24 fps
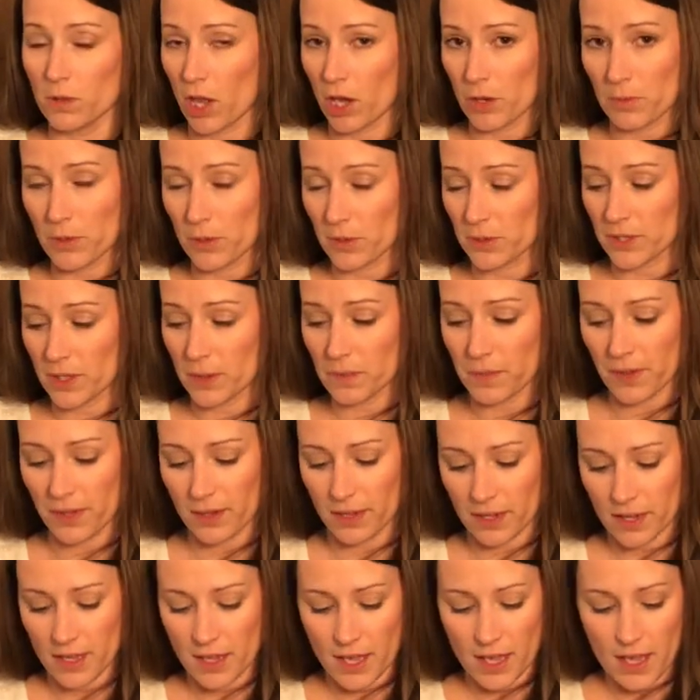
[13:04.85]
blog post,
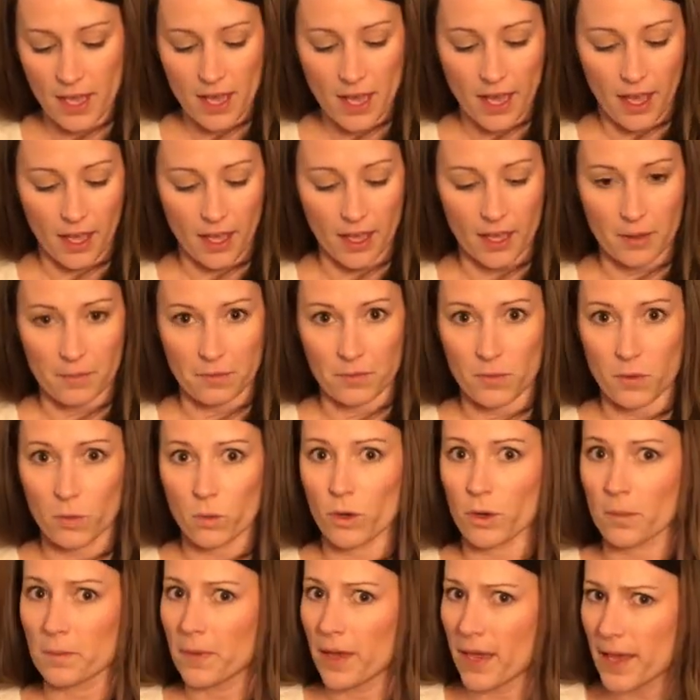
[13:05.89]
something,
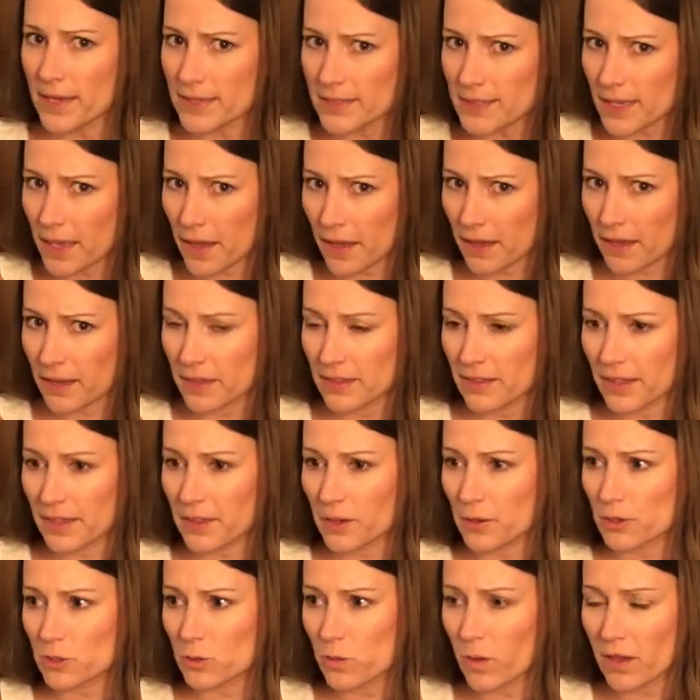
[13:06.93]
were amazing. Like
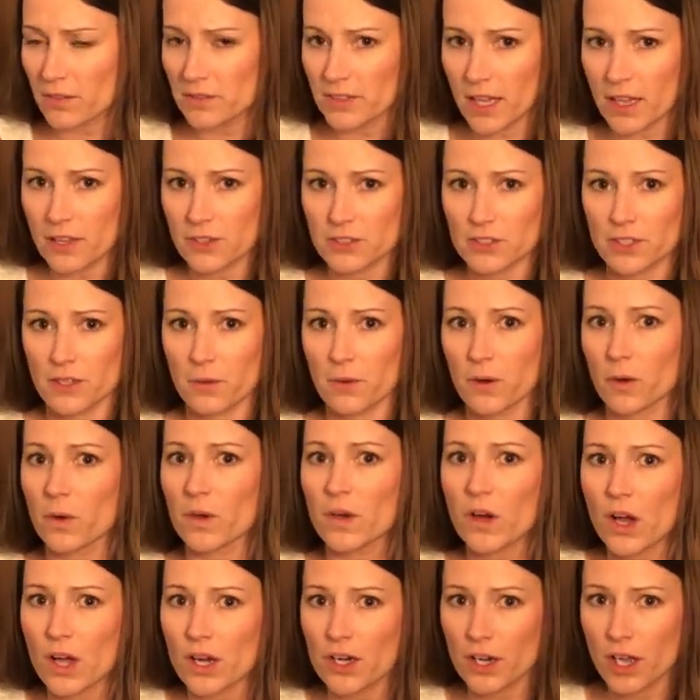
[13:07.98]
they were $12 and they were
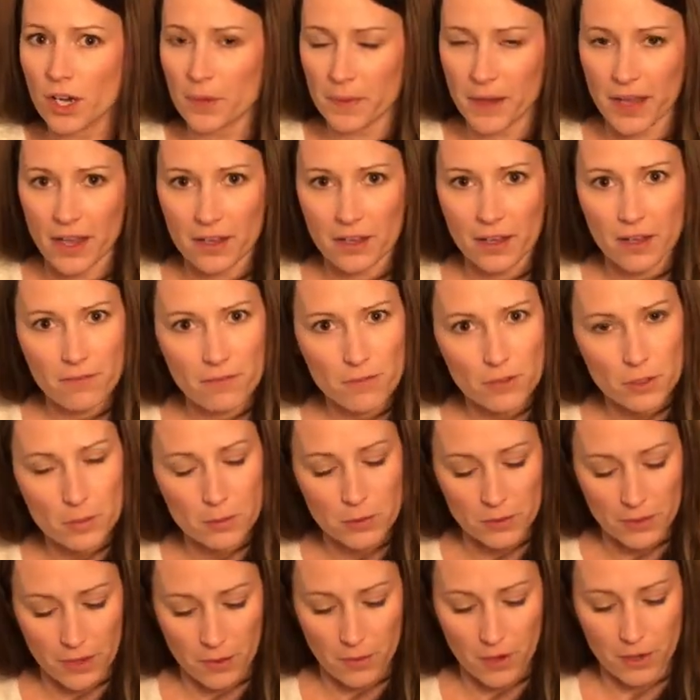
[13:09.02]
going on and on about how
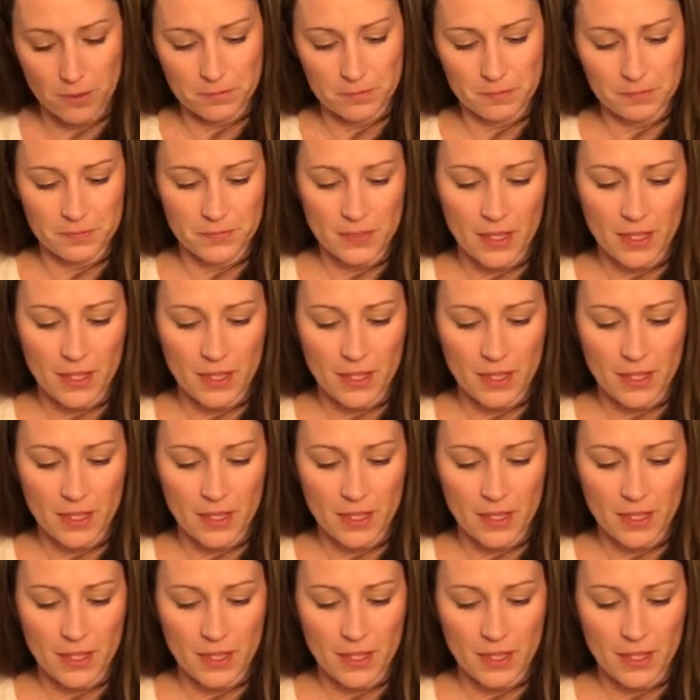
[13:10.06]
comfortable they were.